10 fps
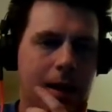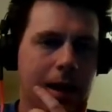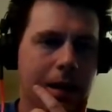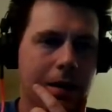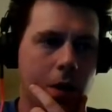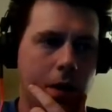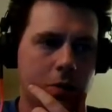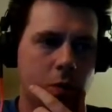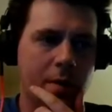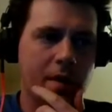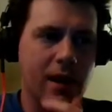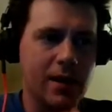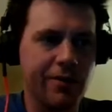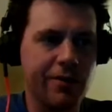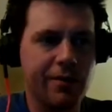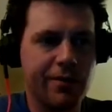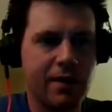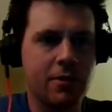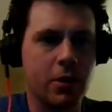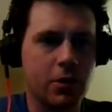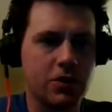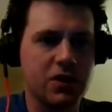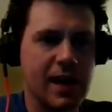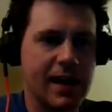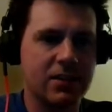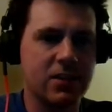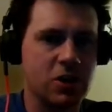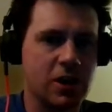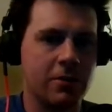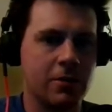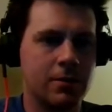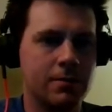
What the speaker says: I don't know. That's one of my like favorite little snacks in general.